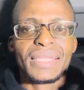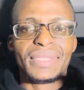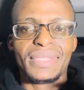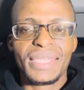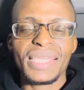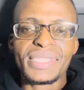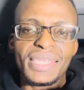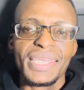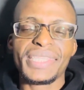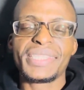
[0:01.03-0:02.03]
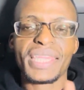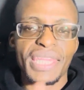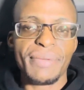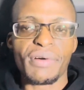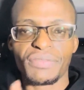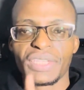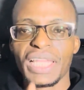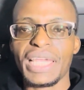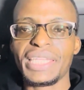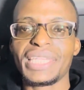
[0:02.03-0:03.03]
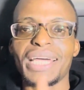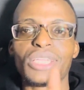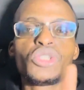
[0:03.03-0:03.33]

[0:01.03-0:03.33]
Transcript: This is the name of the lady that